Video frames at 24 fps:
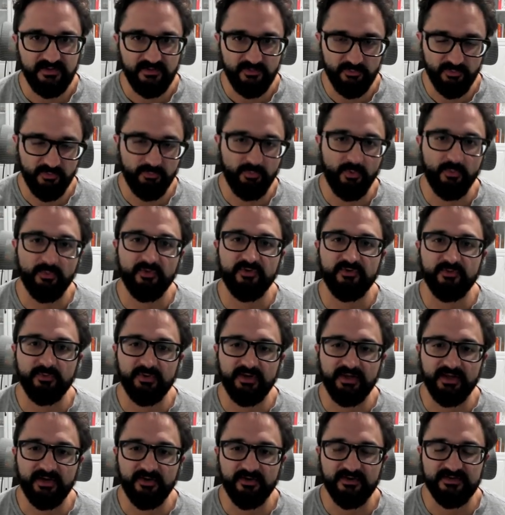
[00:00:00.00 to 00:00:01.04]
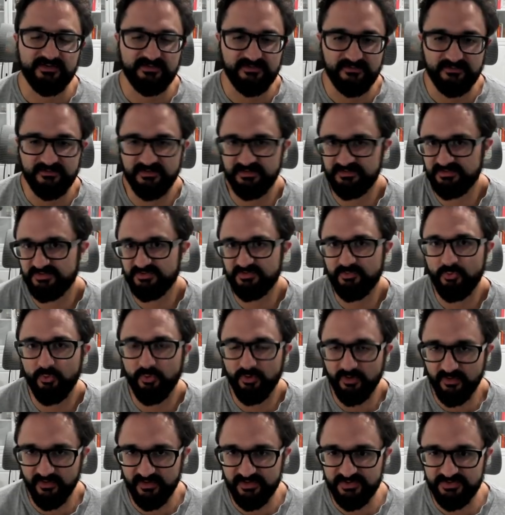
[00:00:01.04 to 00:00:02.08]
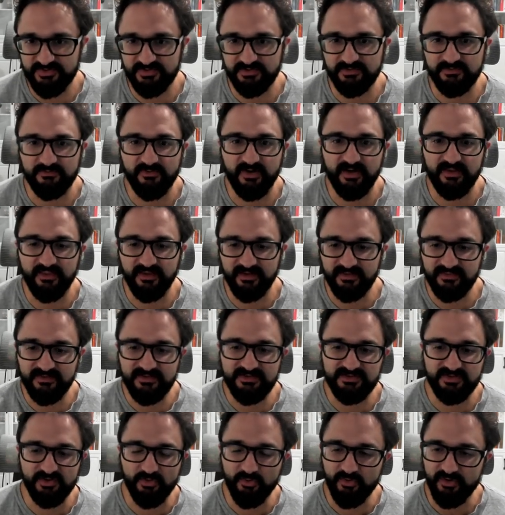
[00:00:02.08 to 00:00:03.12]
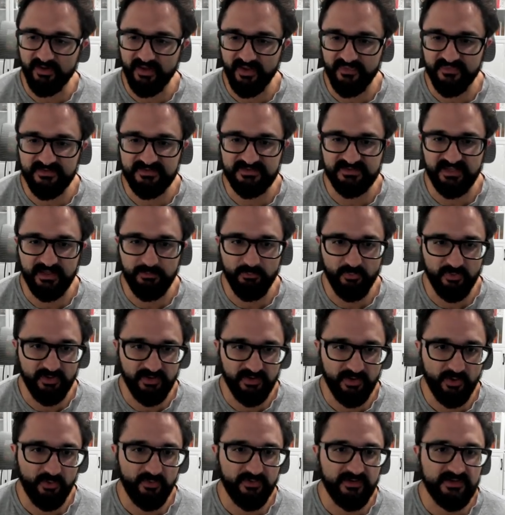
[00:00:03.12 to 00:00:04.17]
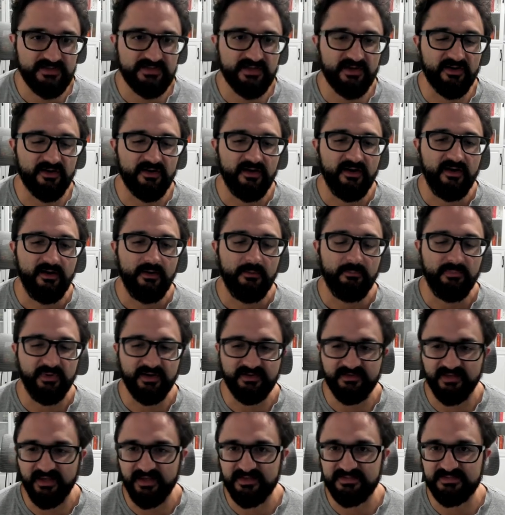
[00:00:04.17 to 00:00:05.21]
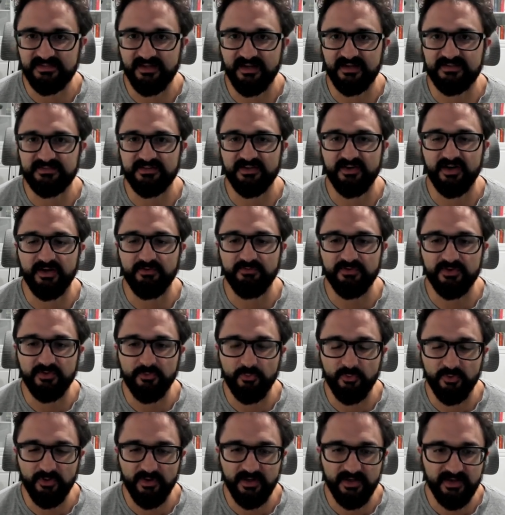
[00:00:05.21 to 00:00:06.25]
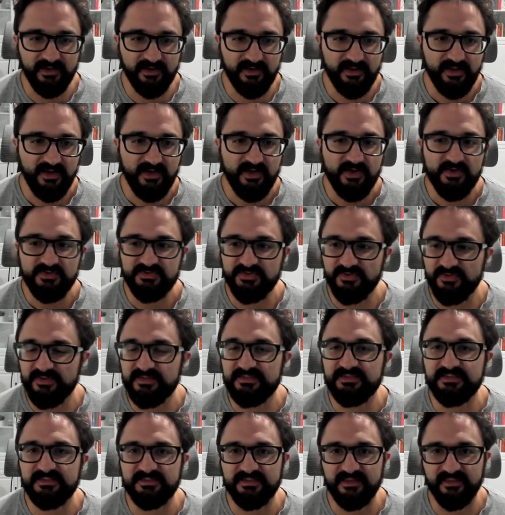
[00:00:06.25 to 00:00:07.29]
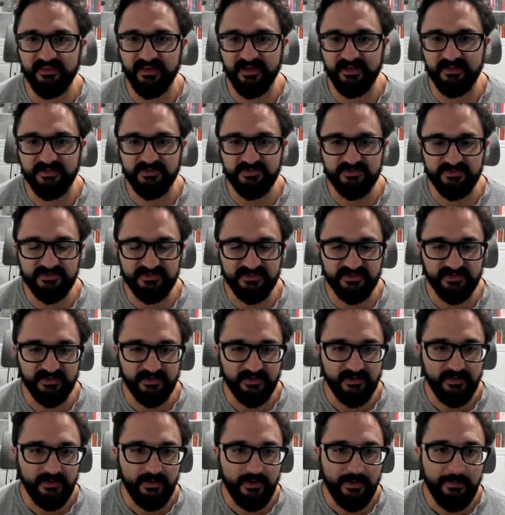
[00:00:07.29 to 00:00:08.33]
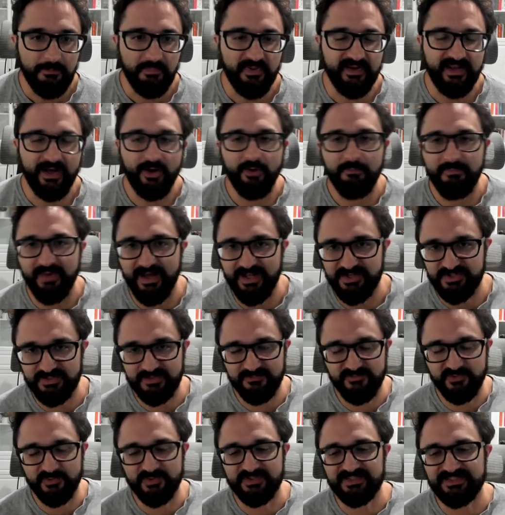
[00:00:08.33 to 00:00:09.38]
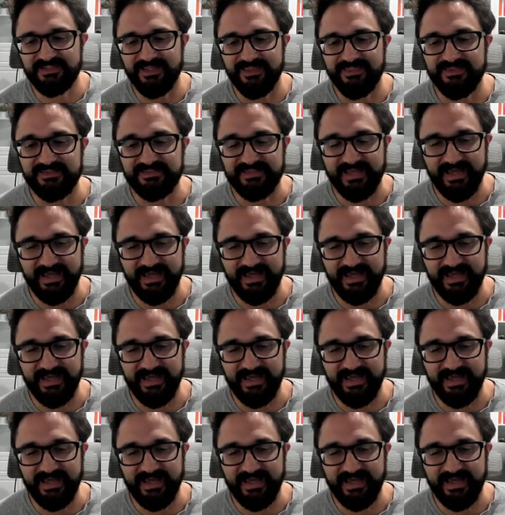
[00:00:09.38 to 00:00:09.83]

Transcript: with what we're doing here is this is correlation, right? Like these are looking at the same window. These are big tech stocks that are heavily correlated. So this isn't that interesting. But now imagine if you extend this